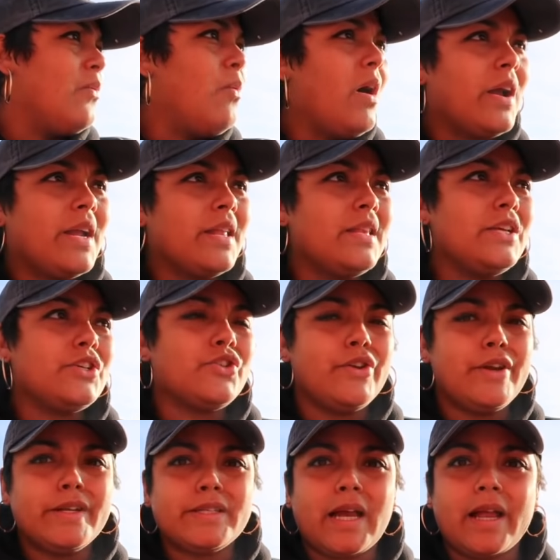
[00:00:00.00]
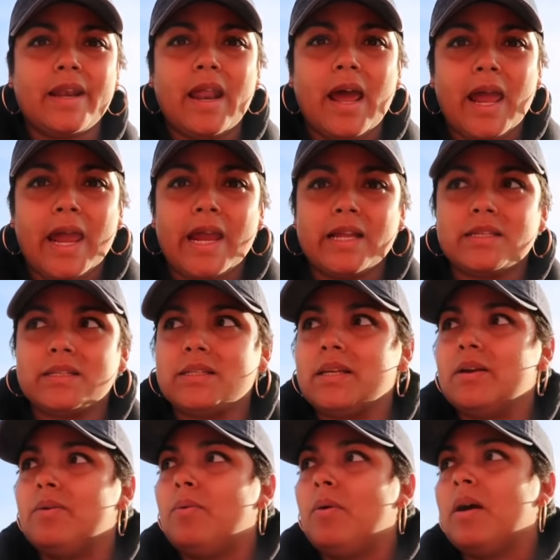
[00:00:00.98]
Walking these streets at night,
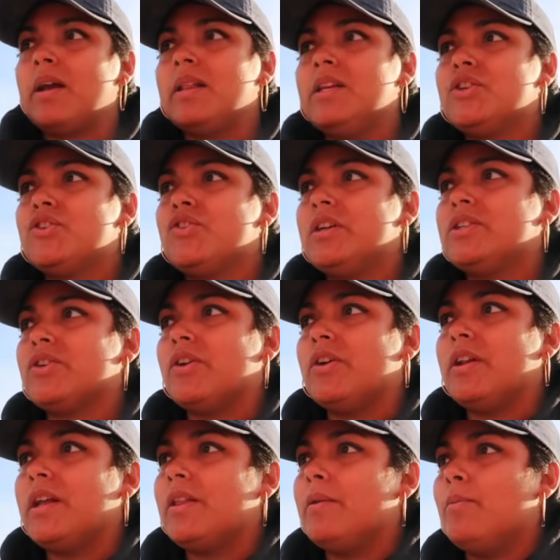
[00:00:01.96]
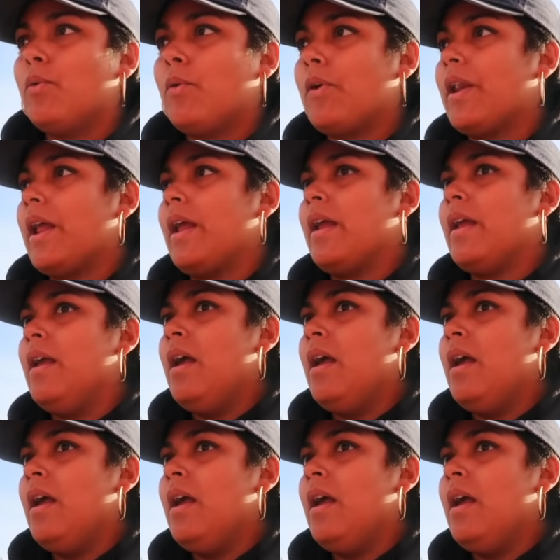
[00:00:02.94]
walking these streets early in the morning,